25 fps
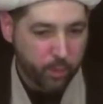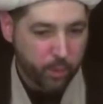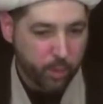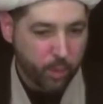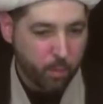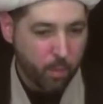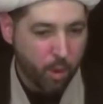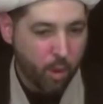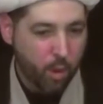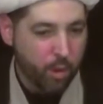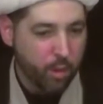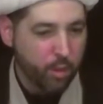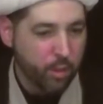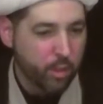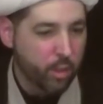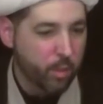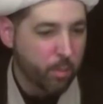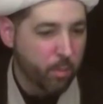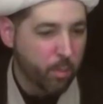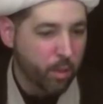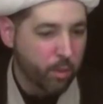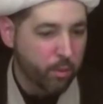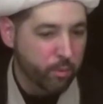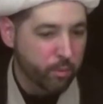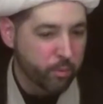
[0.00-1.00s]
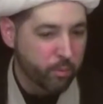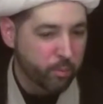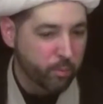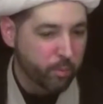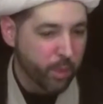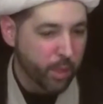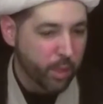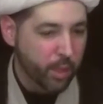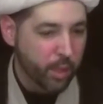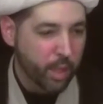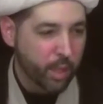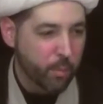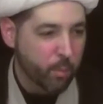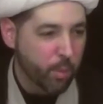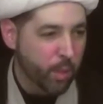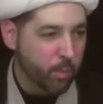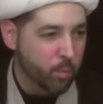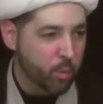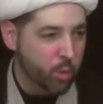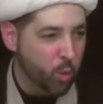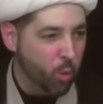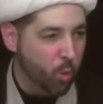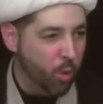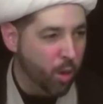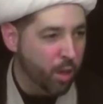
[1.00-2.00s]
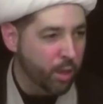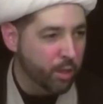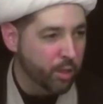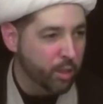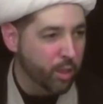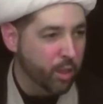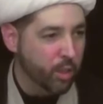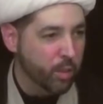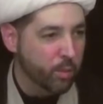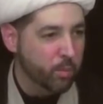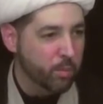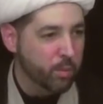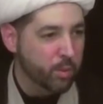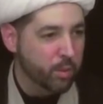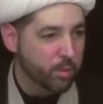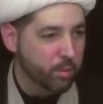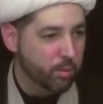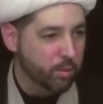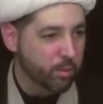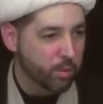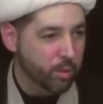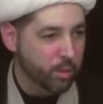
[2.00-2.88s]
martyrdom of Imam Jawad comes,